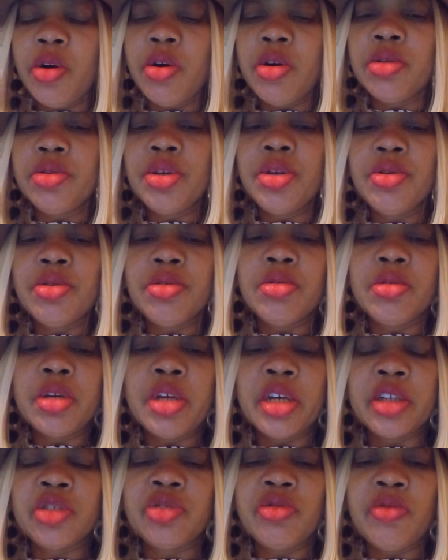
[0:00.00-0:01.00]
on,
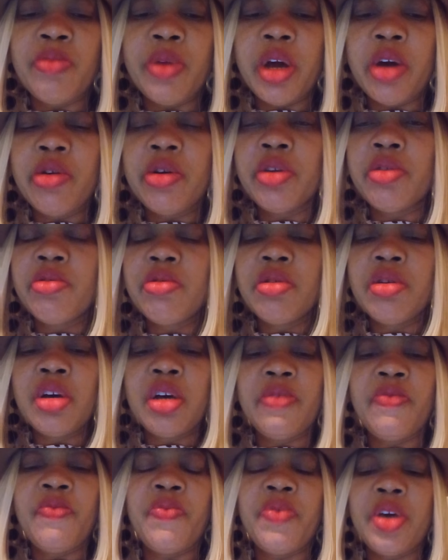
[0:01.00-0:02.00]
extramarital
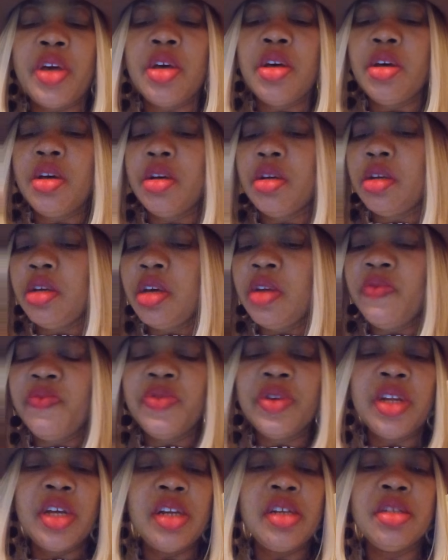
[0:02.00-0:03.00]
affair,
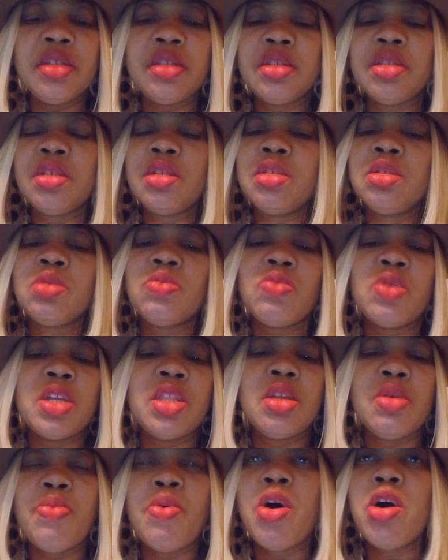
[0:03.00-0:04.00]
infidelity is
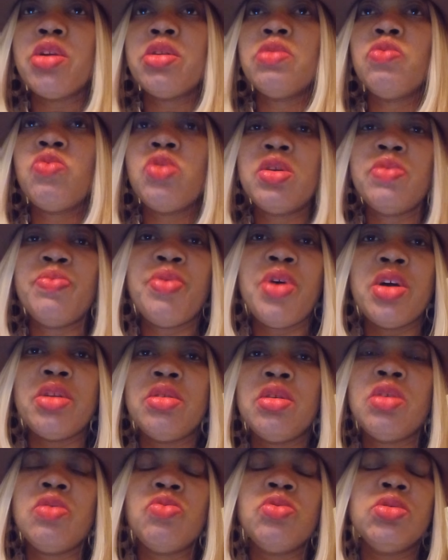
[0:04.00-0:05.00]
when the partner, one
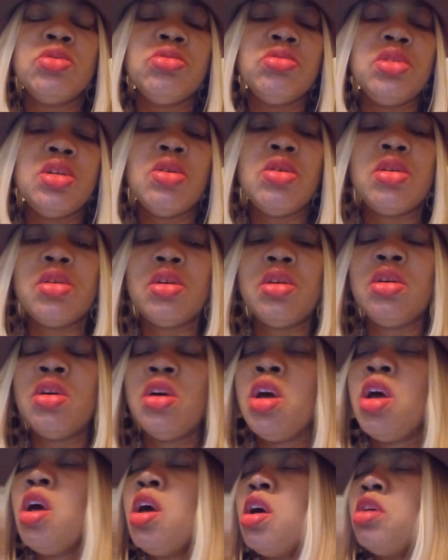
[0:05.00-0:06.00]
partner go to the other,
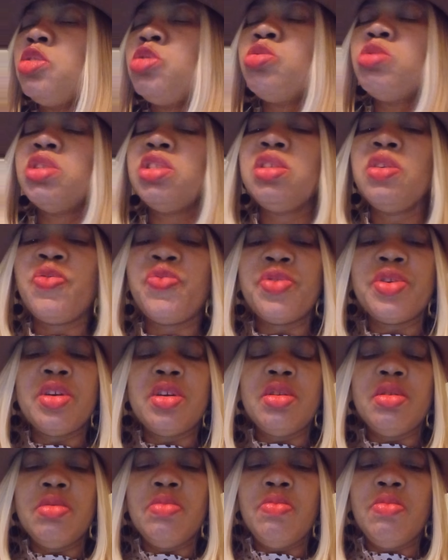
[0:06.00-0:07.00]
to a
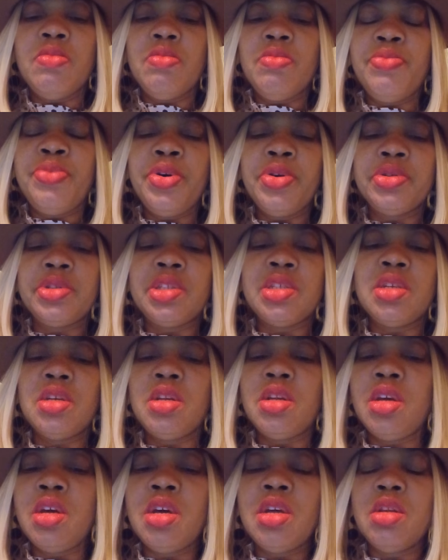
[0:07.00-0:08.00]
different
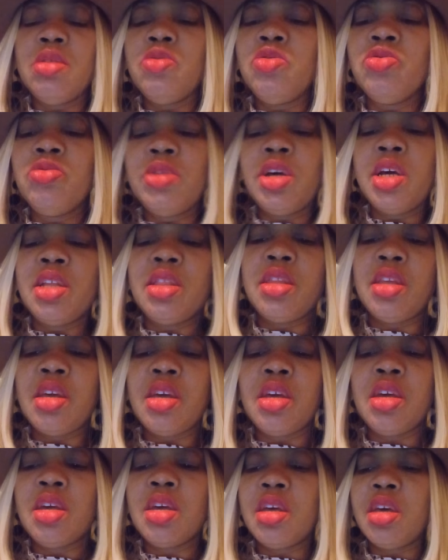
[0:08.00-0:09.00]
person and do their
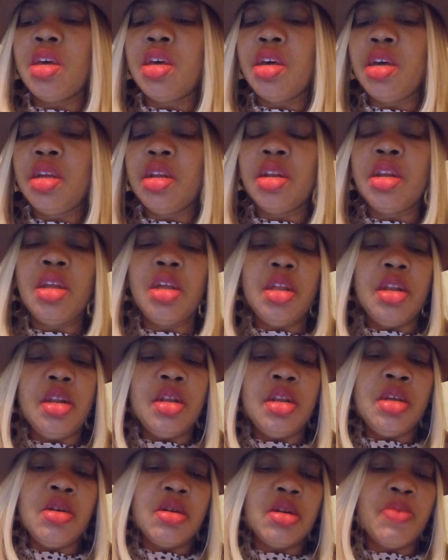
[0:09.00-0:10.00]
thing, and
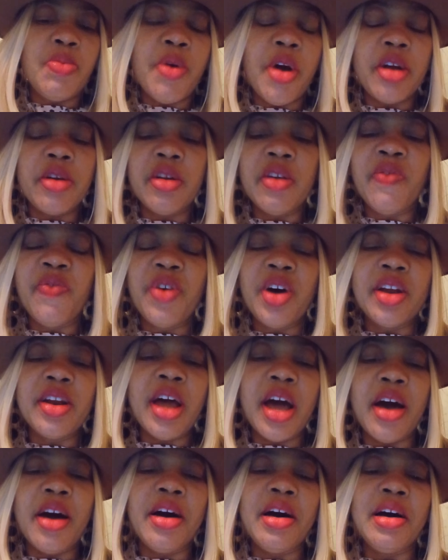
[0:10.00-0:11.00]
the other partner found
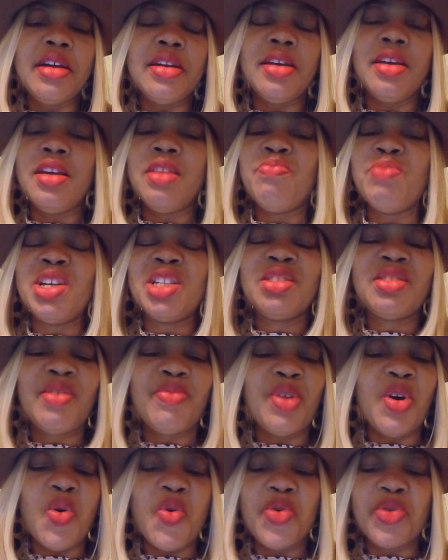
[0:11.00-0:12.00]
out and messed
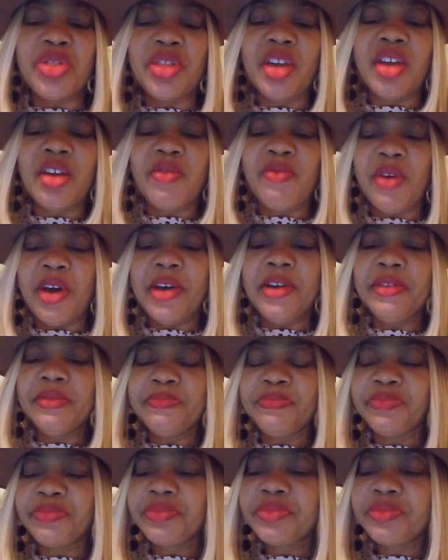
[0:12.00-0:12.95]
up the whole thing, right?